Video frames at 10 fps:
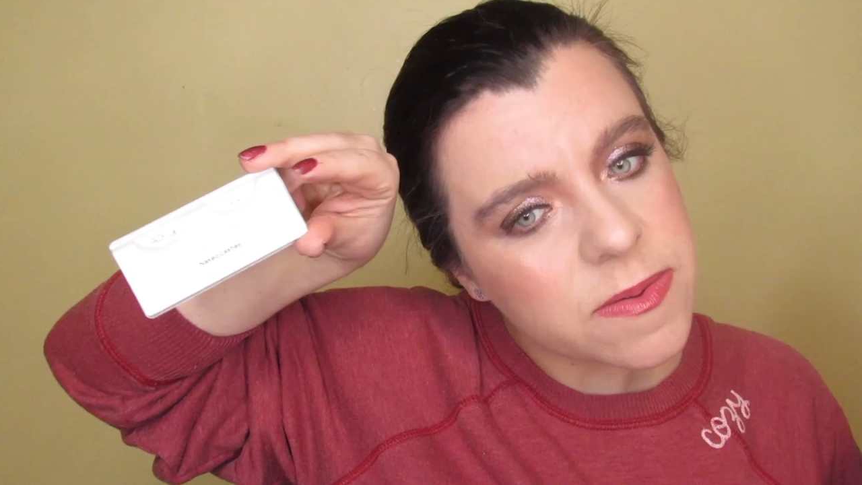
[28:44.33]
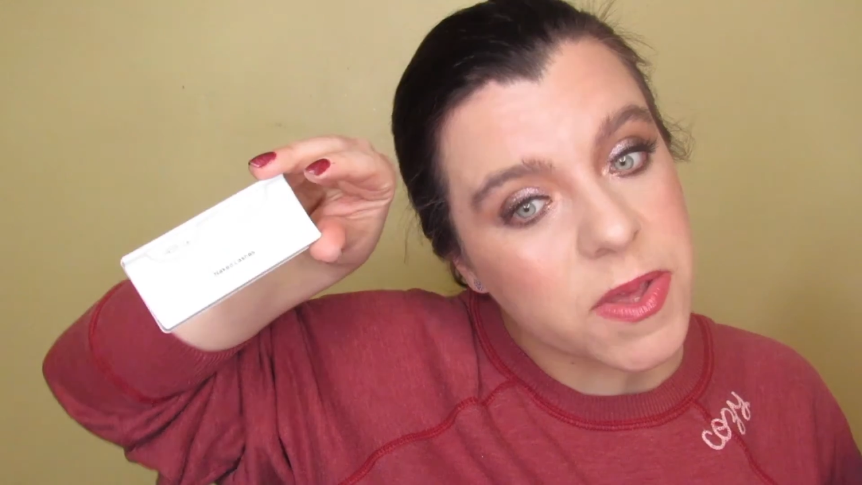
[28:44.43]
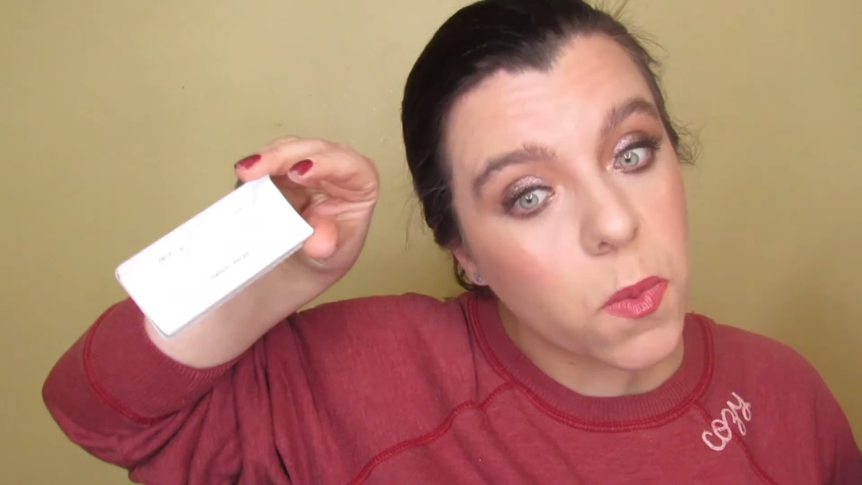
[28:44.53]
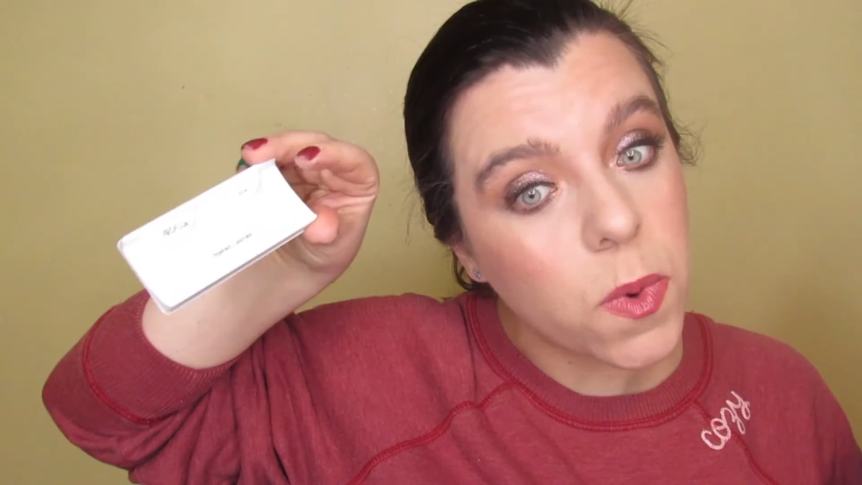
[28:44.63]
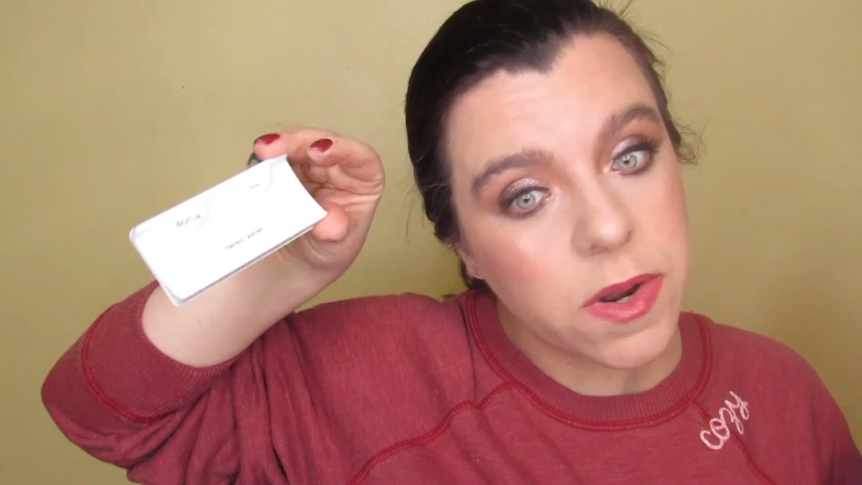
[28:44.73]

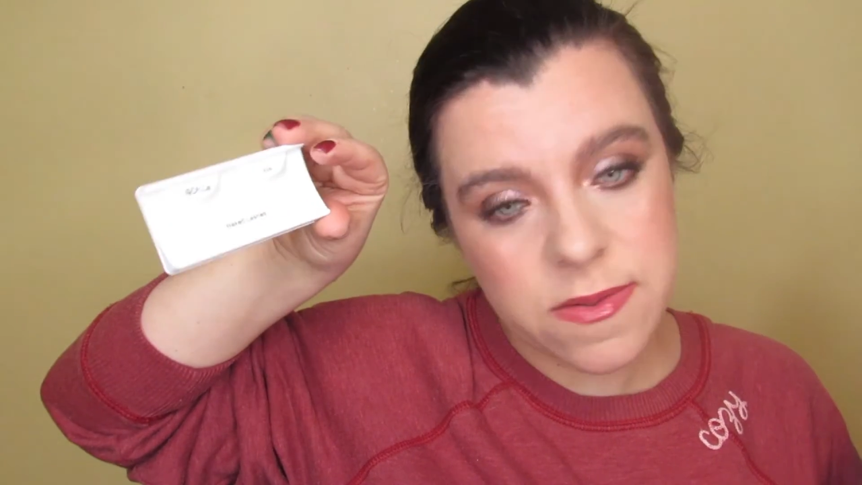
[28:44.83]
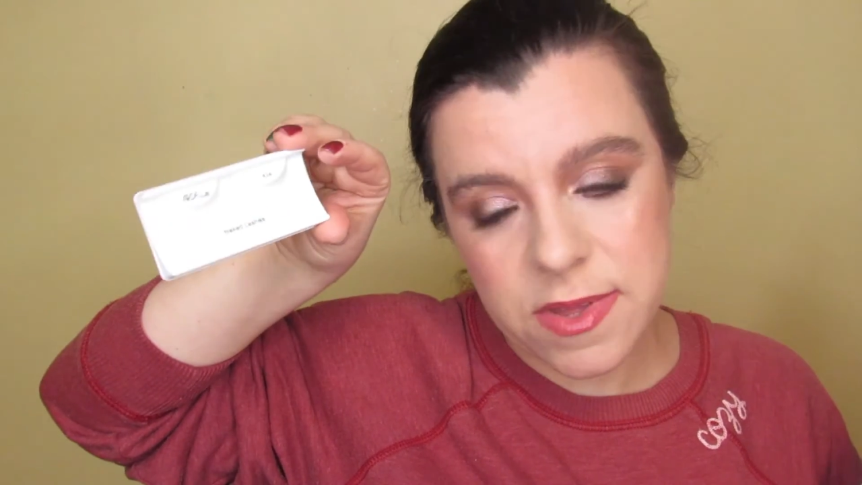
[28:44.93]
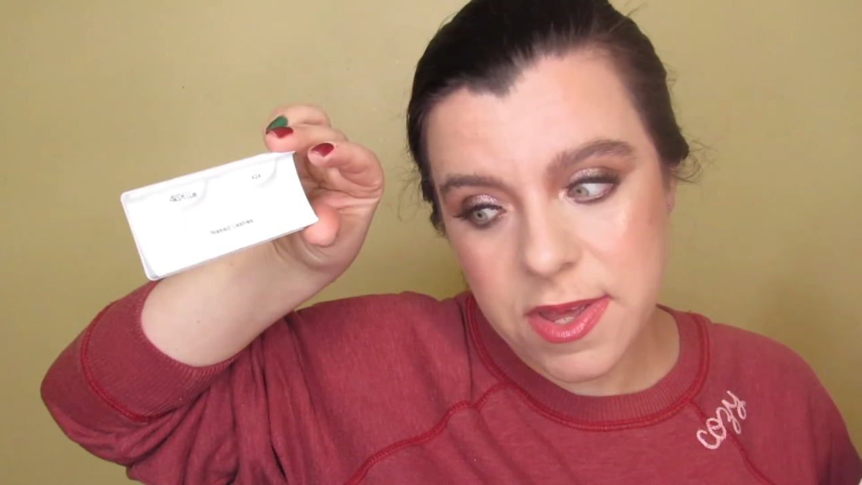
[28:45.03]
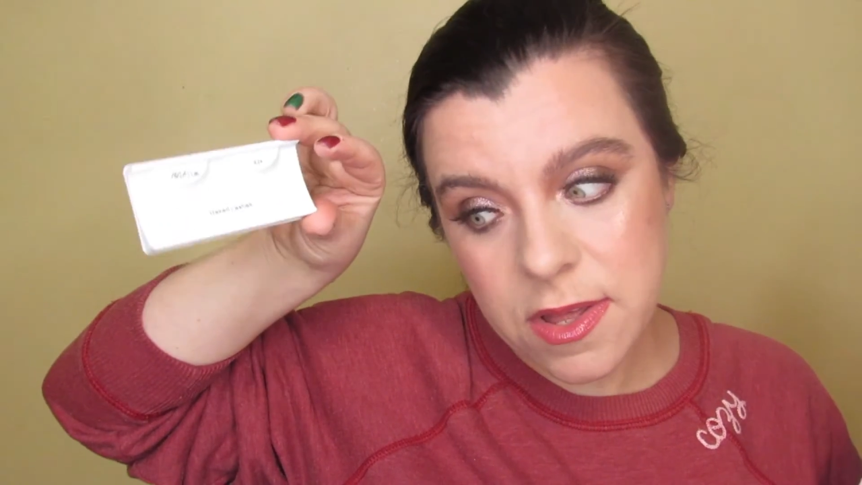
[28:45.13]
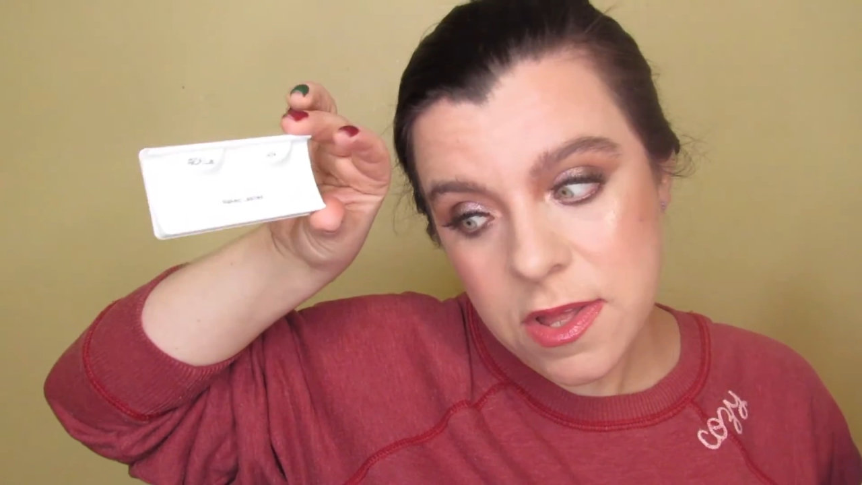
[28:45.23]
Like one was
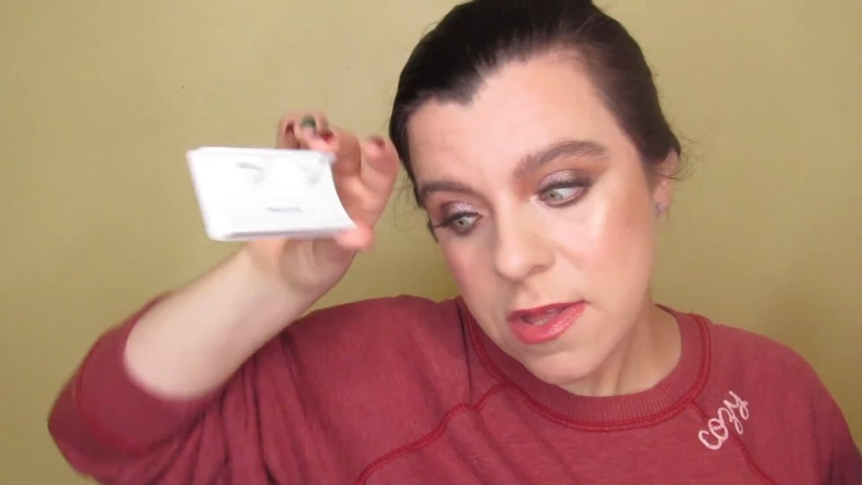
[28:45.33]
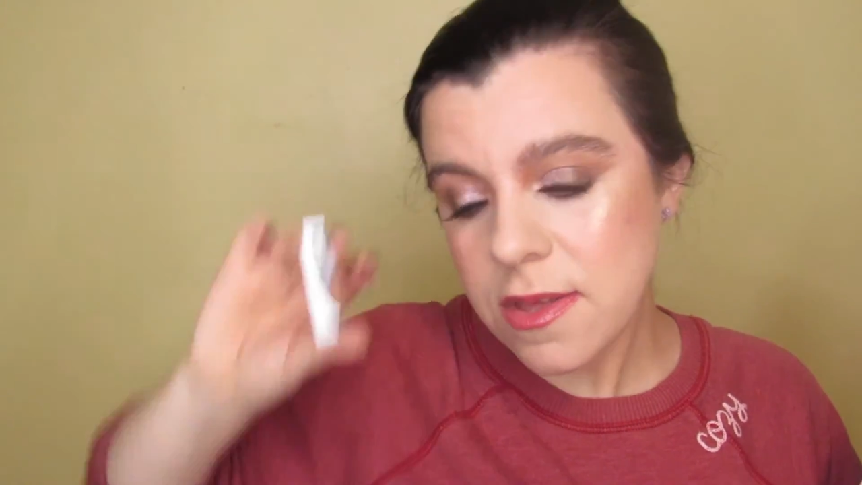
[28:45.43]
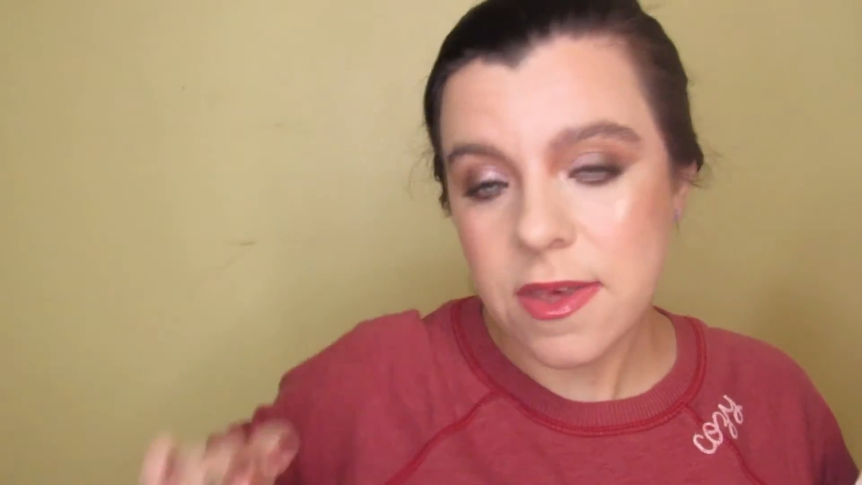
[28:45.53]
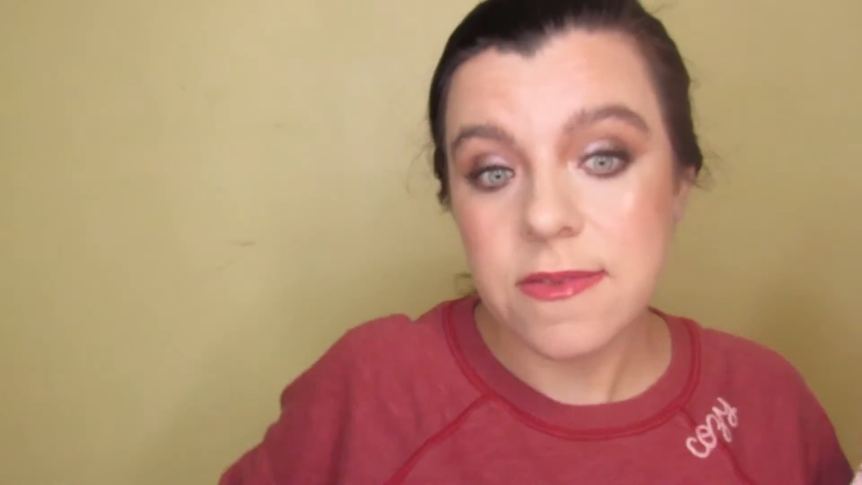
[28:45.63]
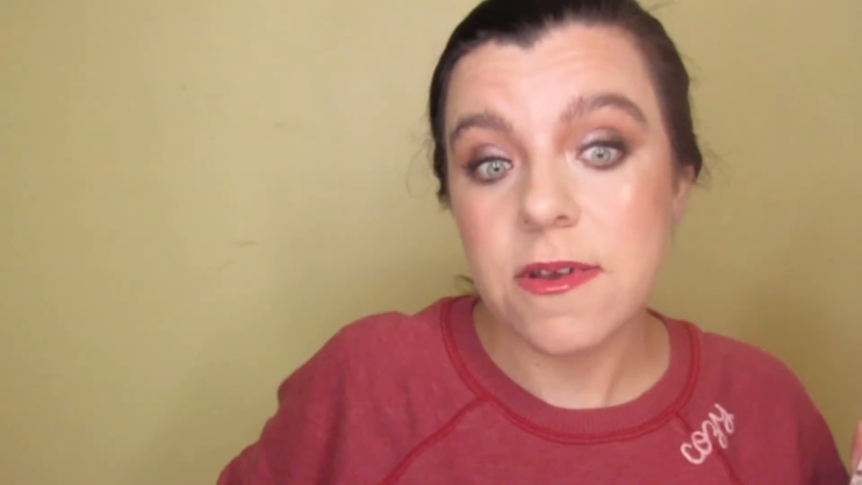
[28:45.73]
like
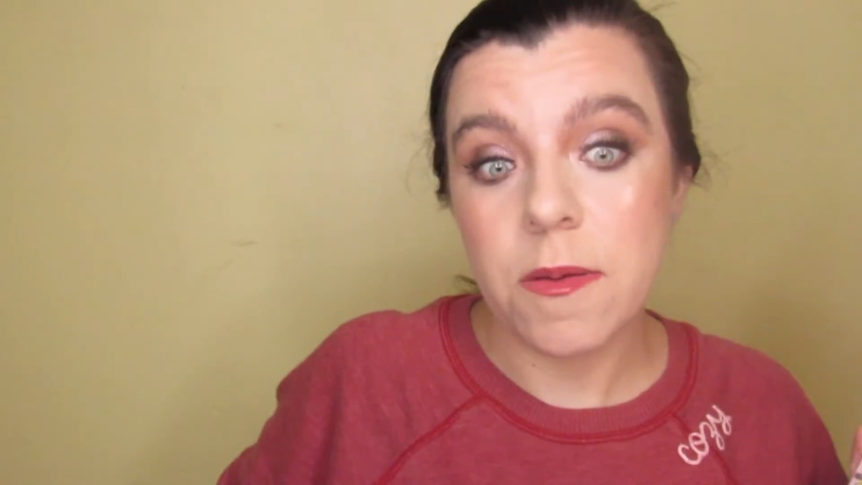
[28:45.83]
easier